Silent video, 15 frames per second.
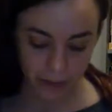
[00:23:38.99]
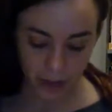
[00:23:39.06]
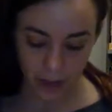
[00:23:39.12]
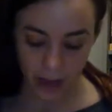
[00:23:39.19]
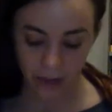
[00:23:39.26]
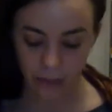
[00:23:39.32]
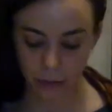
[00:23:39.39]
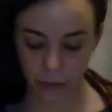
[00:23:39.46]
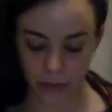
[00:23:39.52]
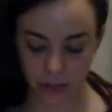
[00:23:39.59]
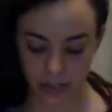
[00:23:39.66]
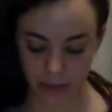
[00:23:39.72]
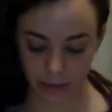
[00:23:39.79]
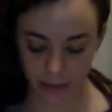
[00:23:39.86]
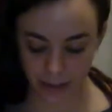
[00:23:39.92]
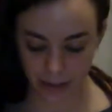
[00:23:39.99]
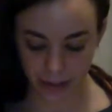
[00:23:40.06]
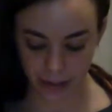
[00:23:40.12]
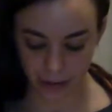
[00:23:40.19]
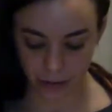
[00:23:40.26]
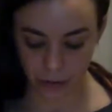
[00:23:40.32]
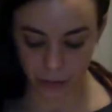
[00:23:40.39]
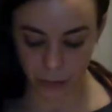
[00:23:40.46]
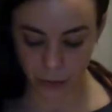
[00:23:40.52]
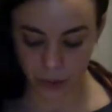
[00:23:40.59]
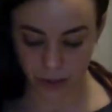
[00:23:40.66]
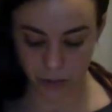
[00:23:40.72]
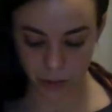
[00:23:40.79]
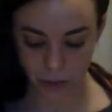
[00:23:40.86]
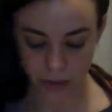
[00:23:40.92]
After receiving the gift,
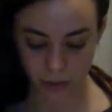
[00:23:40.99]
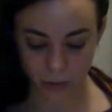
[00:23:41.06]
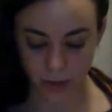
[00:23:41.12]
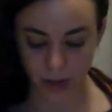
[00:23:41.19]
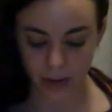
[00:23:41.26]
participants read